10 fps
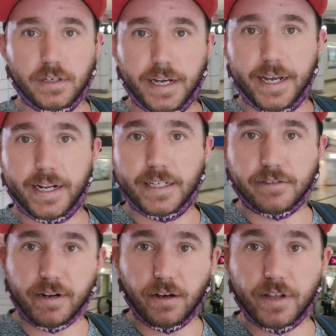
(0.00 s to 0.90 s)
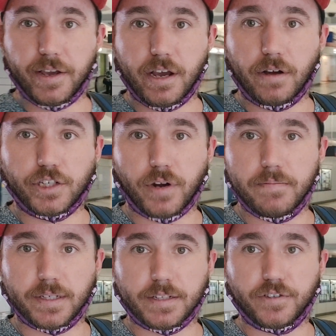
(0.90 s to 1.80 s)
It is great. Oh, there you go. A train
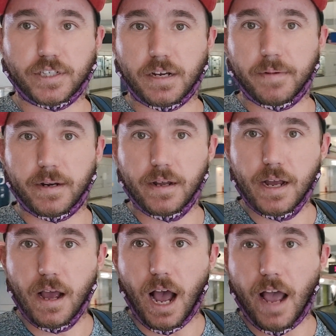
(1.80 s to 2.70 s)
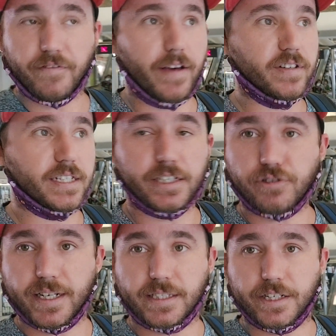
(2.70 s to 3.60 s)
must have just come in. I've never seen a
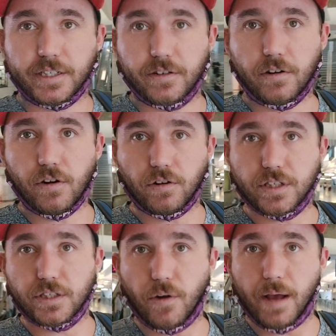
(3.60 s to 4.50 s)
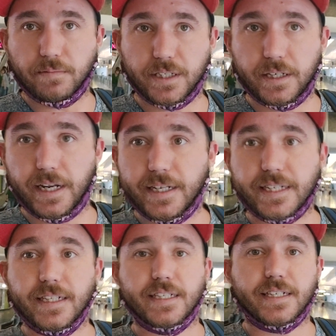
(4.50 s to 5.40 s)
train station in Hong Kong so empty. It is
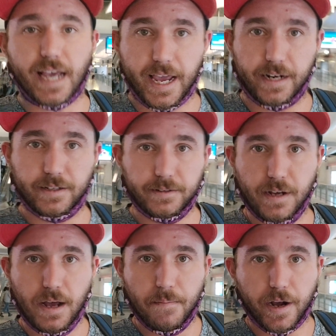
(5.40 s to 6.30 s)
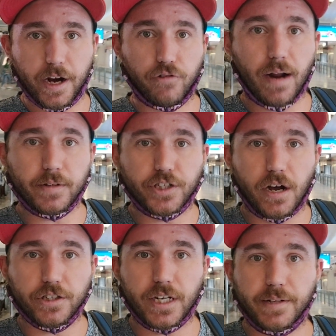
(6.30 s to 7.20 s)
insane. We're gonna grab the
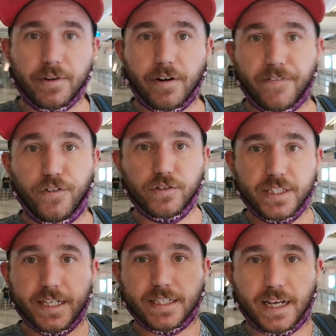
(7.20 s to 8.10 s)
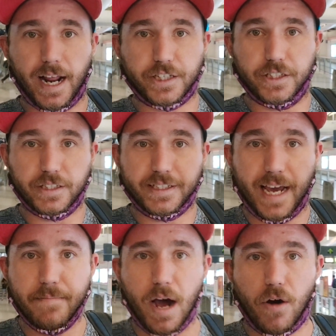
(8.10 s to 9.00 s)
charger and then we've got a full D S collection.
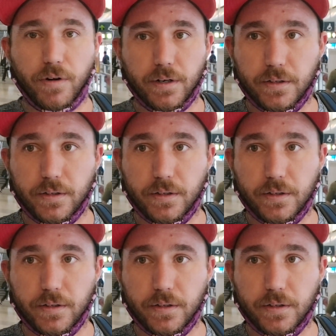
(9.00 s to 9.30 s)
Game on.